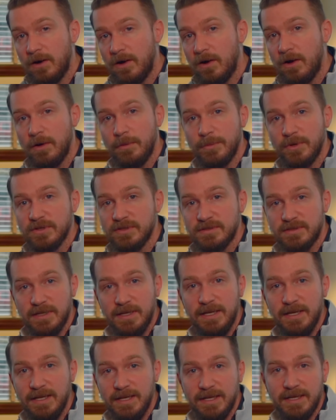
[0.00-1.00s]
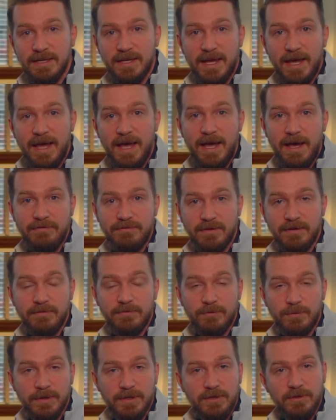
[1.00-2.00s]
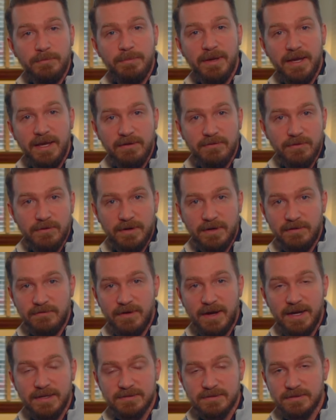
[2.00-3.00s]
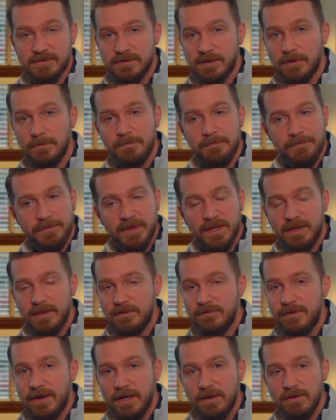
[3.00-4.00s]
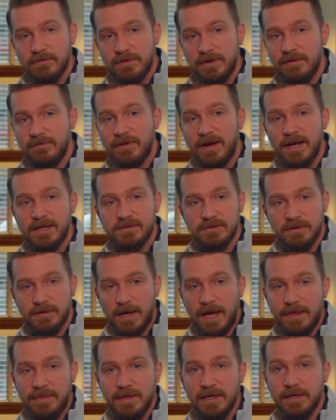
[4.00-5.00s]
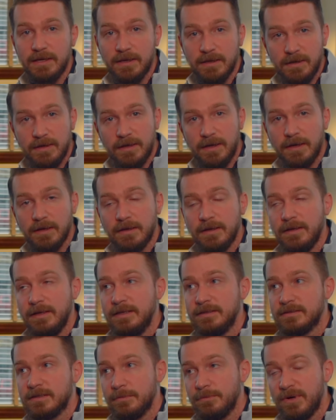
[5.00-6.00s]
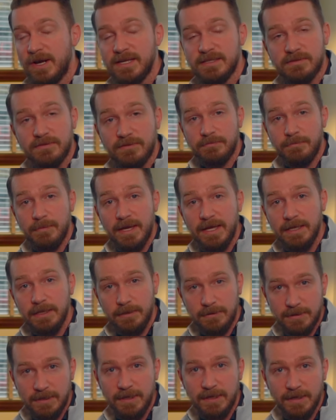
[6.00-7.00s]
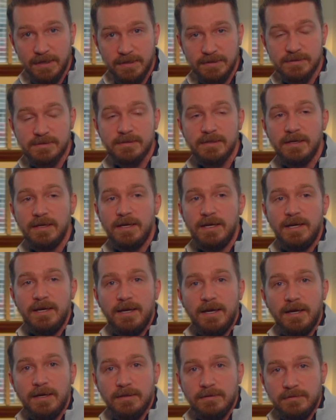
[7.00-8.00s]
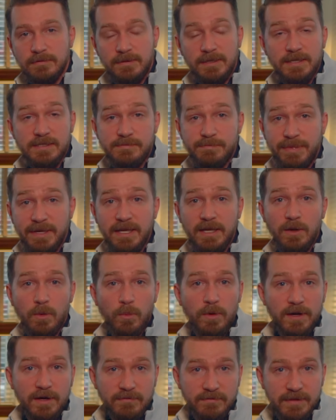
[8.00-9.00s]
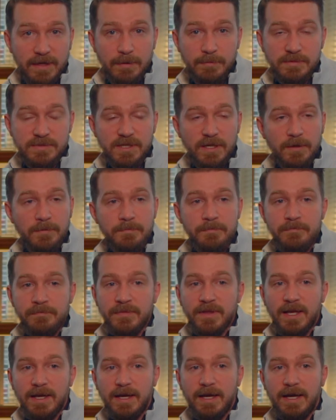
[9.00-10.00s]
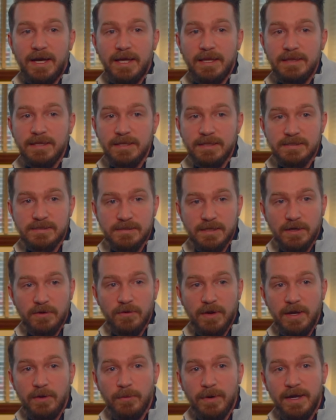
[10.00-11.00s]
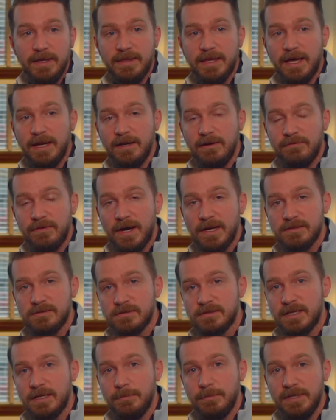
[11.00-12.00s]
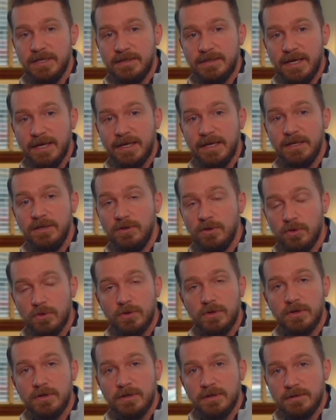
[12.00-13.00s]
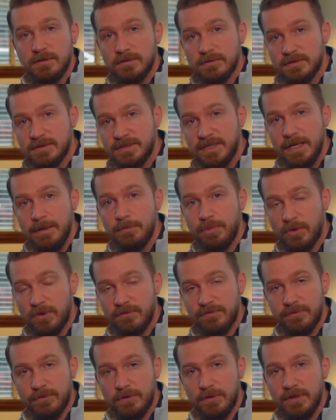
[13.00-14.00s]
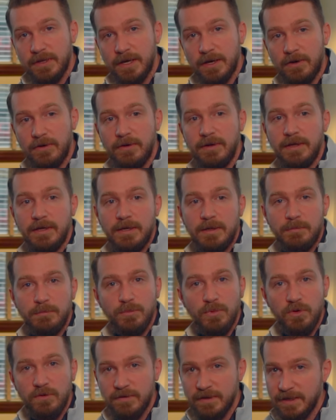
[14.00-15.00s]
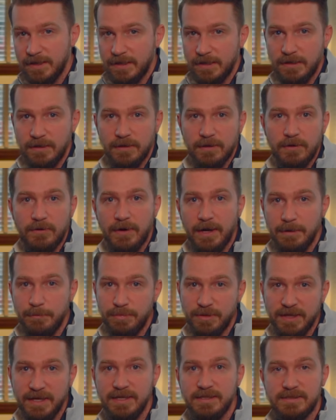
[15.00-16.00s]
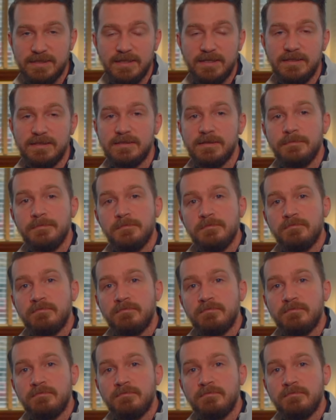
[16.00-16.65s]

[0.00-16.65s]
almost eating into half of what you'd pay for an advisor. So the value of an advisor, I think, is comprised many things, this being one of them. So I think this is a great way that advisors can be taking your same portfolio, moving it into the right places,